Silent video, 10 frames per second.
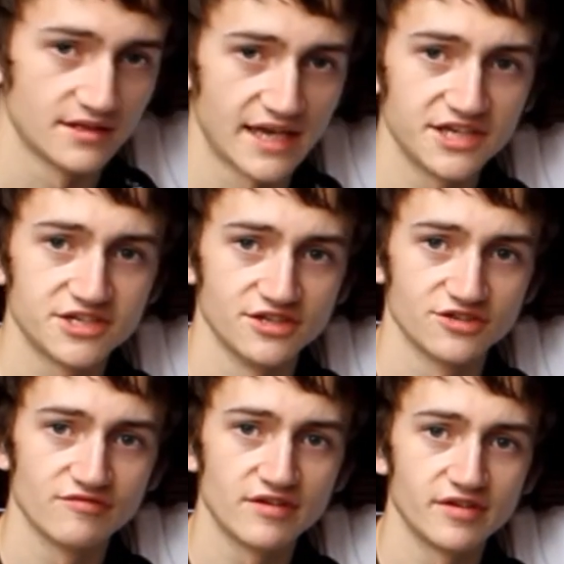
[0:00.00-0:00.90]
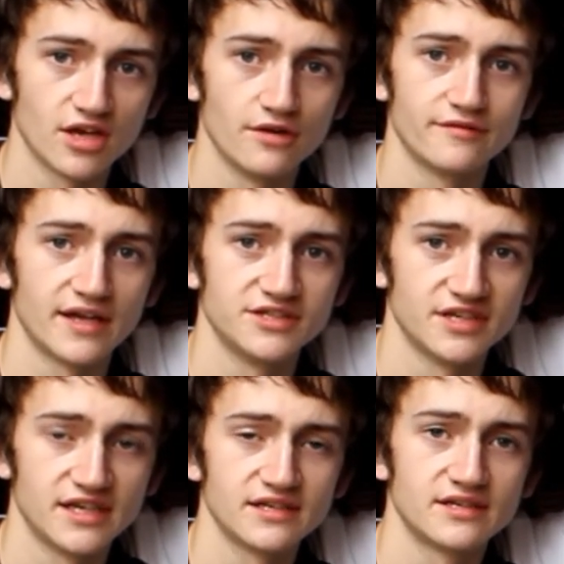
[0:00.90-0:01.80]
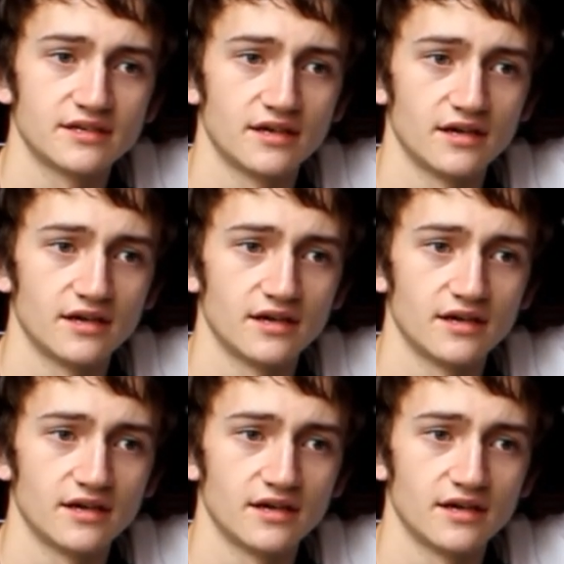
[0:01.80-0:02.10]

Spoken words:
the engines are really over-engineered.